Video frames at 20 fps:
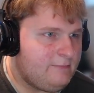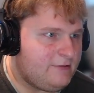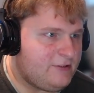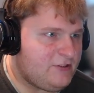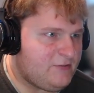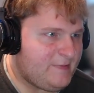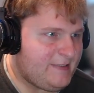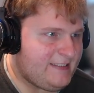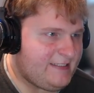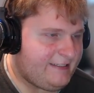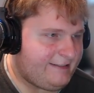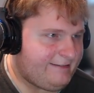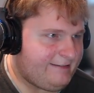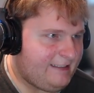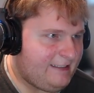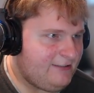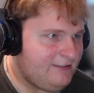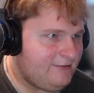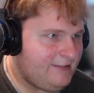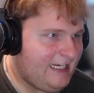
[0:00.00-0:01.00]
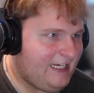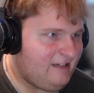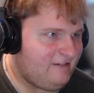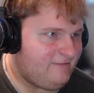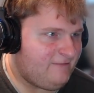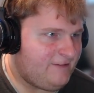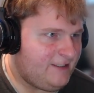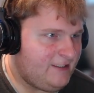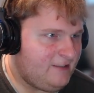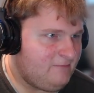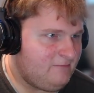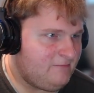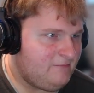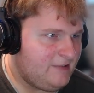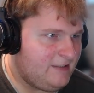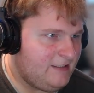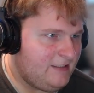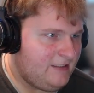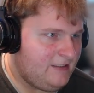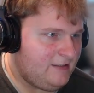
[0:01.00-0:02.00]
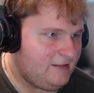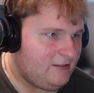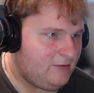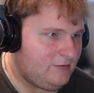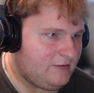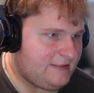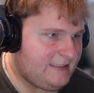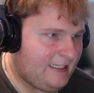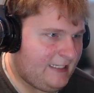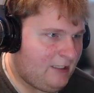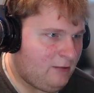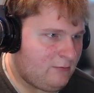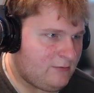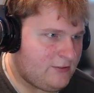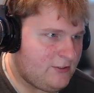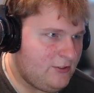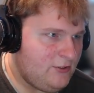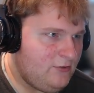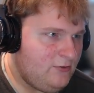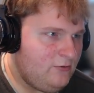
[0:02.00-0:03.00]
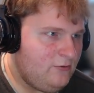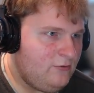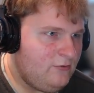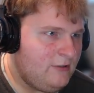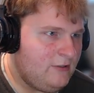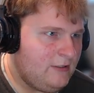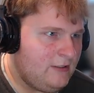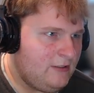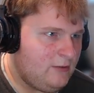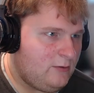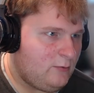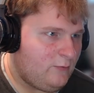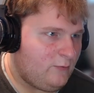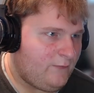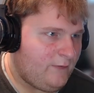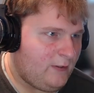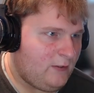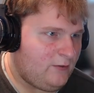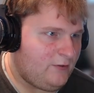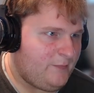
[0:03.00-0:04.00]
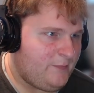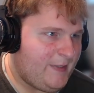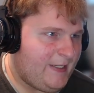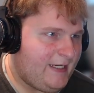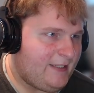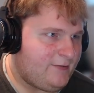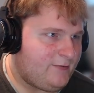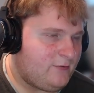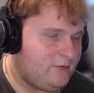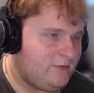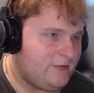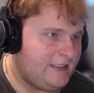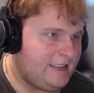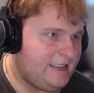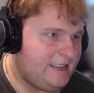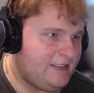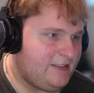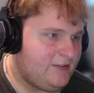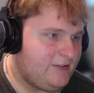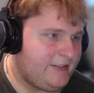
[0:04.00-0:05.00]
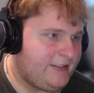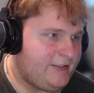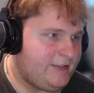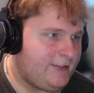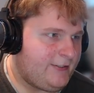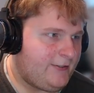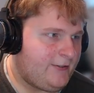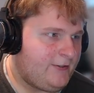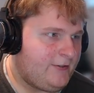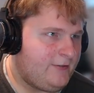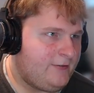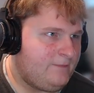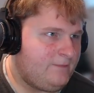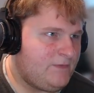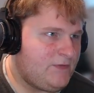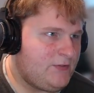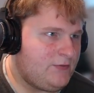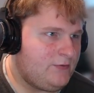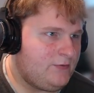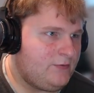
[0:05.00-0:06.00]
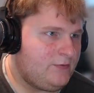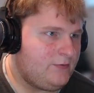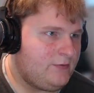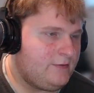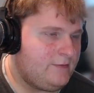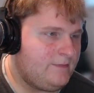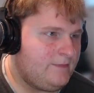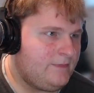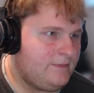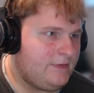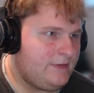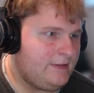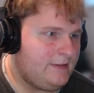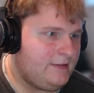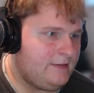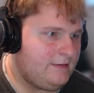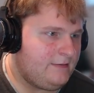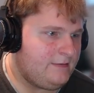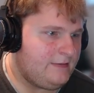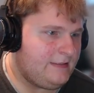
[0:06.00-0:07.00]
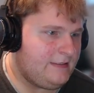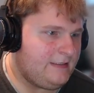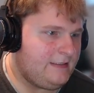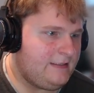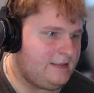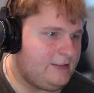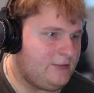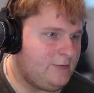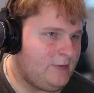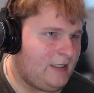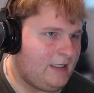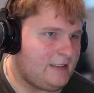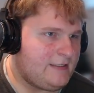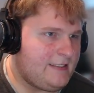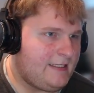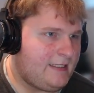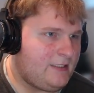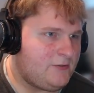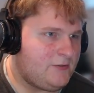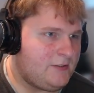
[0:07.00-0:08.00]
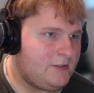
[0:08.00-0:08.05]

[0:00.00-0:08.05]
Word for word: which means I can either have him go to Tower two, or follow the path over here and turn to the to our tower. All